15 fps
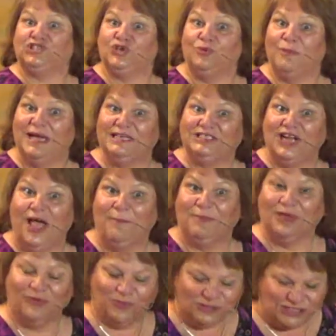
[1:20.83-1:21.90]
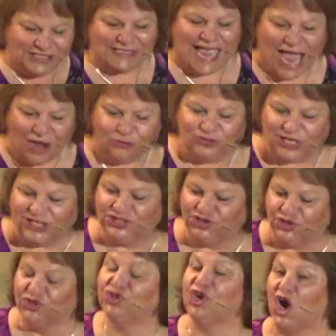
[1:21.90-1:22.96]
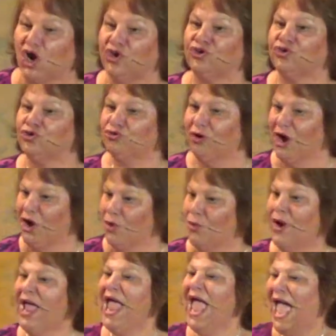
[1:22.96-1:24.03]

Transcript: to my topic, which is how does your garden grow?